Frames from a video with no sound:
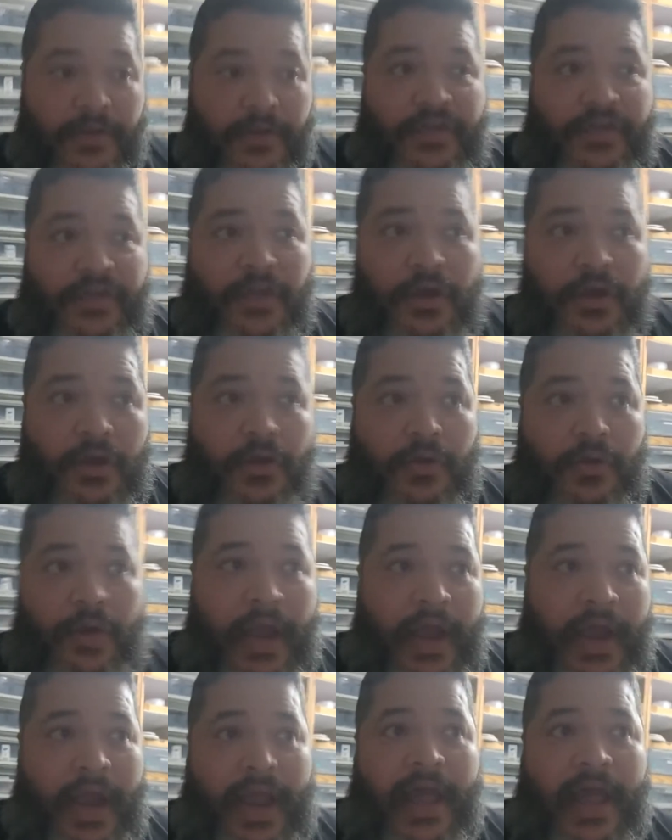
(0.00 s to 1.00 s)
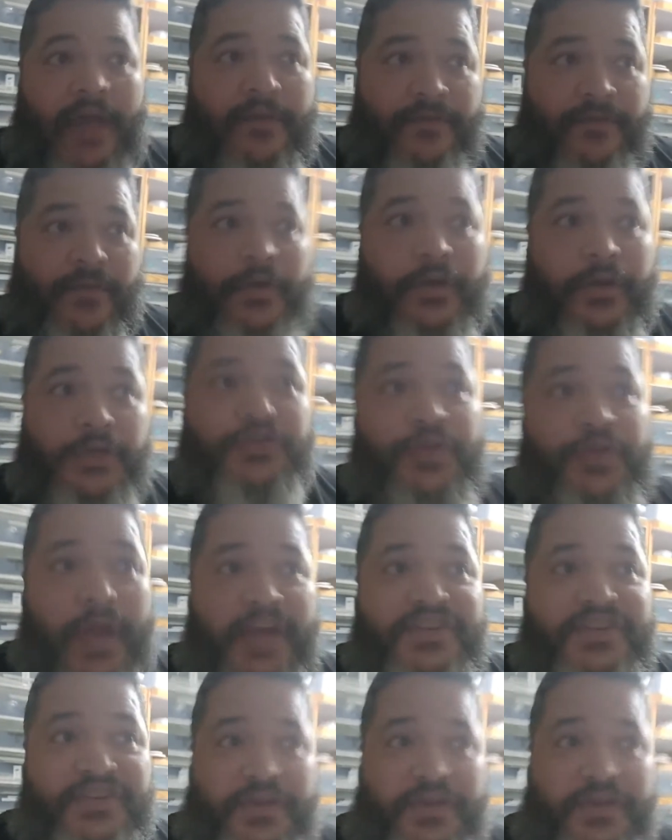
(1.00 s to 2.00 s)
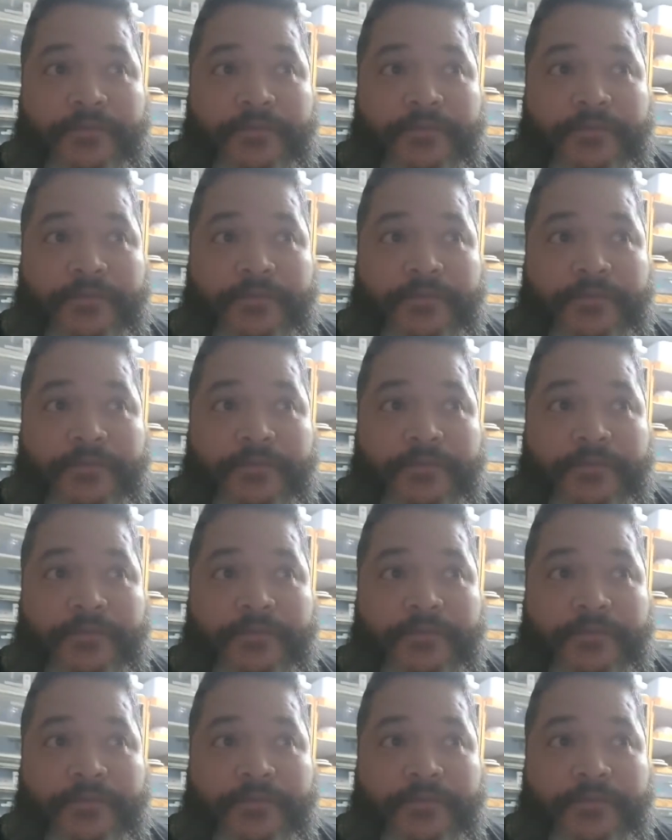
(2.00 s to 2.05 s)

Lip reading: the year, I had a very tragic